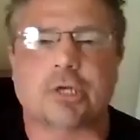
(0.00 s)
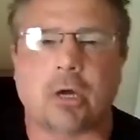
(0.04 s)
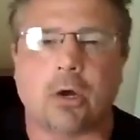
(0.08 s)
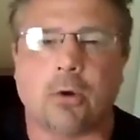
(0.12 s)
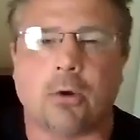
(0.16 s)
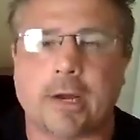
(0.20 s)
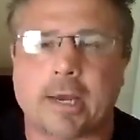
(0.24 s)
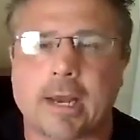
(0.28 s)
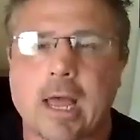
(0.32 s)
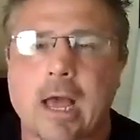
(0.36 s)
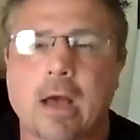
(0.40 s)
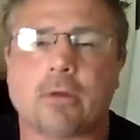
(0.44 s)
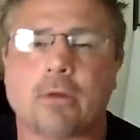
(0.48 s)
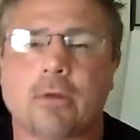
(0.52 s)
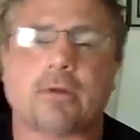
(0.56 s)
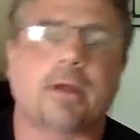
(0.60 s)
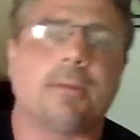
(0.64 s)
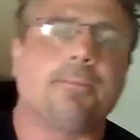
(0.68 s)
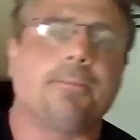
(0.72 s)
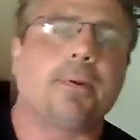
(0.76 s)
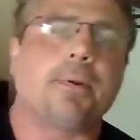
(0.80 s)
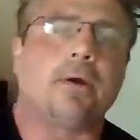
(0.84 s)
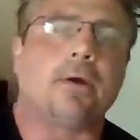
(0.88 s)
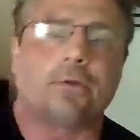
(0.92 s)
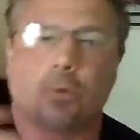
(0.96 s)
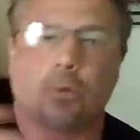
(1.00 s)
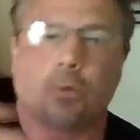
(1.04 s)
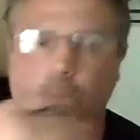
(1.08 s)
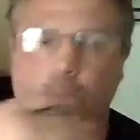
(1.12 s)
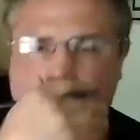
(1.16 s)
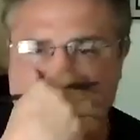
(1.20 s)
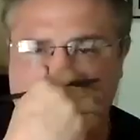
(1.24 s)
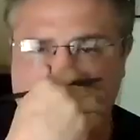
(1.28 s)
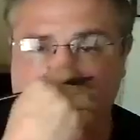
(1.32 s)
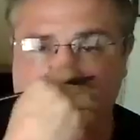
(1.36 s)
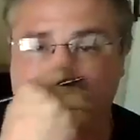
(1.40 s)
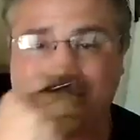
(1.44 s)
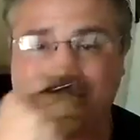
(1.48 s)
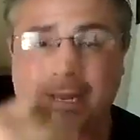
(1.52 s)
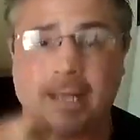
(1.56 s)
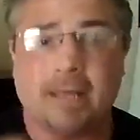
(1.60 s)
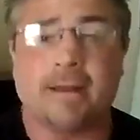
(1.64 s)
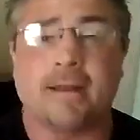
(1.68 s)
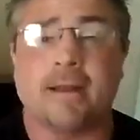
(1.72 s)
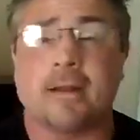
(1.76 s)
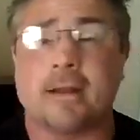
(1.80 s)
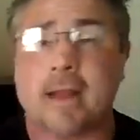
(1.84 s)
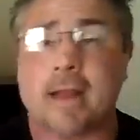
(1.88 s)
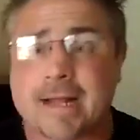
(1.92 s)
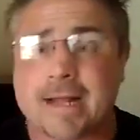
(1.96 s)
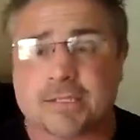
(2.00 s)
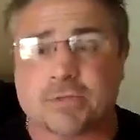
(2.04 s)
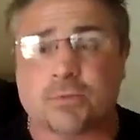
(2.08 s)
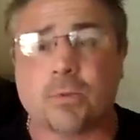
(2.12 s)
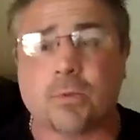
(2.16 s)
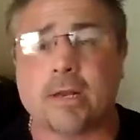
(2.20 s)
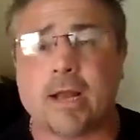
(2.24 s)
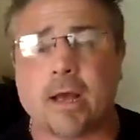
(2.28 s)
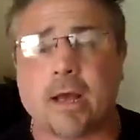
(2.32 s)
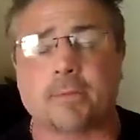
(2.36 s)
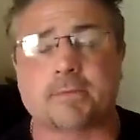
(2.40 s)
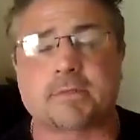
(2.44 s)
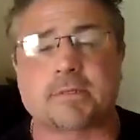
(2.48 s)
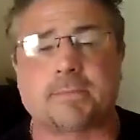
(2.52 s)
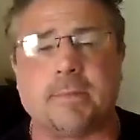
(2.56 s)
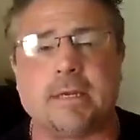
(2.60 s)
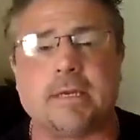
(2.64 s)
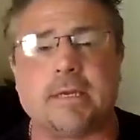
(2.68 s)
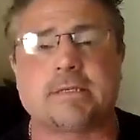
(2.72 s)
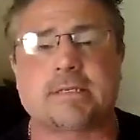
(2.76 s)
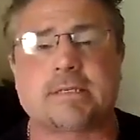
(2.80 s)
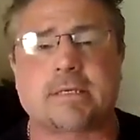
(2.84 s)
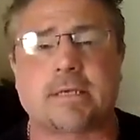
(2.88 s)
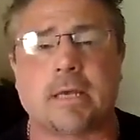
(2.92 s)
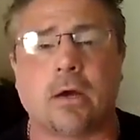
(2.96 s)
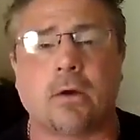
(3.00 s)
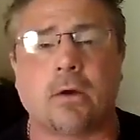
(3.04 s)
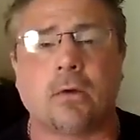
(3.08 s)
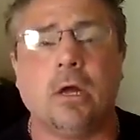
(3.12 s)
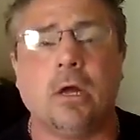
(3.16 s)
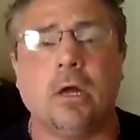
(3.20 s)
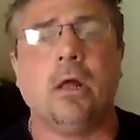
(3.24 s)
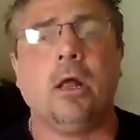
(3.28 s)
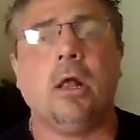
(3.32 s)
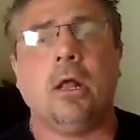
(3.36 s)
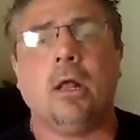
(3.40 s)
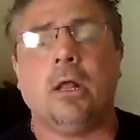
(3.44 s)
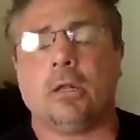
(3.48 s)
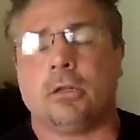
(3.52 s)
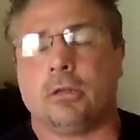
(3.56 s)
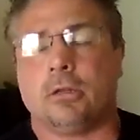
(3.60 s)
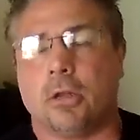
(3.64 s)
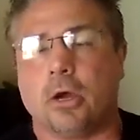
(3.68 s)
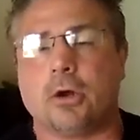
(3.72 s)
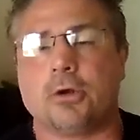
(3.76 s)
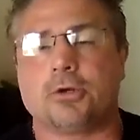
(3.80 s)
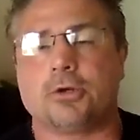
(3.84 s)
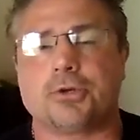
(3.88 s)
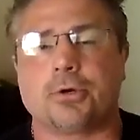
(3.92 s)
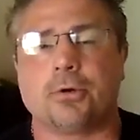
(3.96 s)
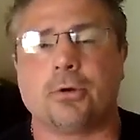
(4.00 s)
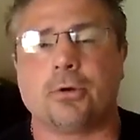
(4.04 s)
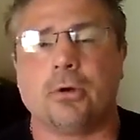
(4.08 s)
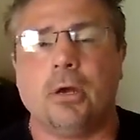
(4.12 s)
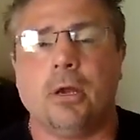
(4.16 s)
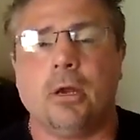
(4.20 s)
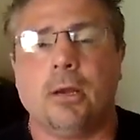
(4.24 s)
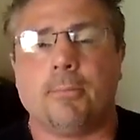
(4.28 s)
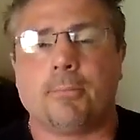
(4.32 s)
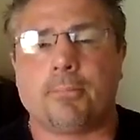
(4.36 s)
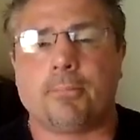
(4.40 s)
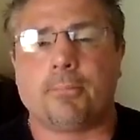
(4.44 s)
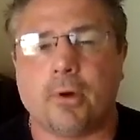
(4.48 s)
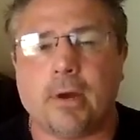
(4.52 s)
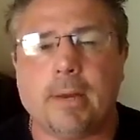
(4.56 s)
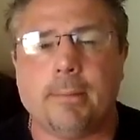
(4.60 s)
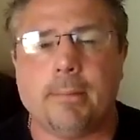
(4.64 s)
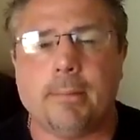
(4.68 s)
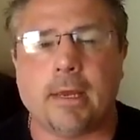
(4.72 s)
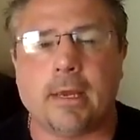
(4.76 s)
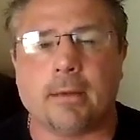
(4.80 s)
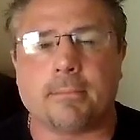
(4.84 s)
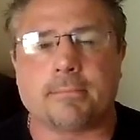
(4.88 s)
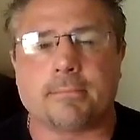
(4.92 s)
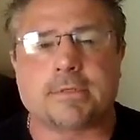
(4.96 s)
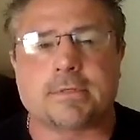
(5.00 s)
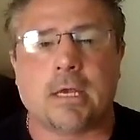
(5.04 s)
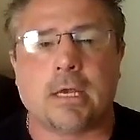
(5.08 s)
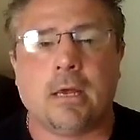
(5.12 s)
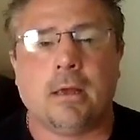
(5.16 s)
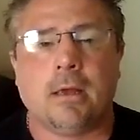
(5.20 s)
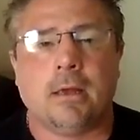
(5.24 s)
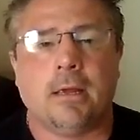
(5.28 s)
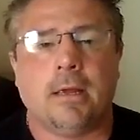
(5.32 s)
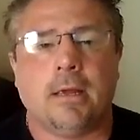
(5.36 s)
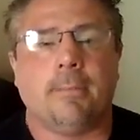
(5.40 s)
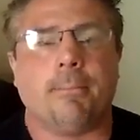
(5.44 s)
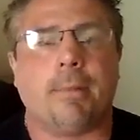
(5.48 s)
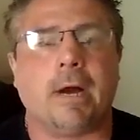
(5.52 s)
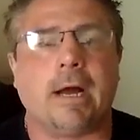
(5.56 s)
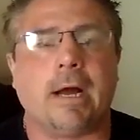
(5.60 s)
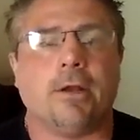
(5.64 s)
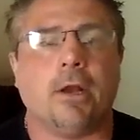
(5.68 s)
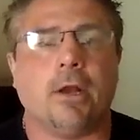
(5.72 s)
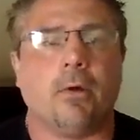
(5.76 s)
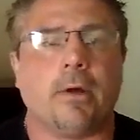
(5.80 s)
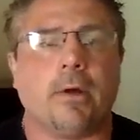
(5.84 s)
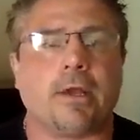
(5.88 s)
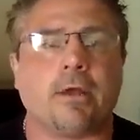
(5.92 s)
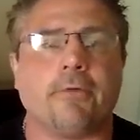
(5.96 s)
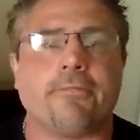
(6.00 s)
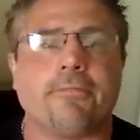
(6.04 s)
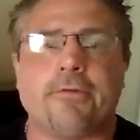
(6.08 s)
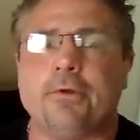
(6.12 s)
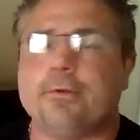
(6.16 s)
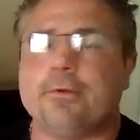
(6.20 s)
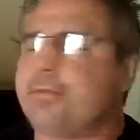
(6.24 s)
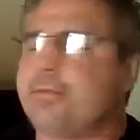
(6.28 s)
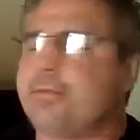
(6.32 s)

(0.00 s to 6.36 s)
going out compared to what's coming in. And that's what helps me sell larger premiums by knowing a few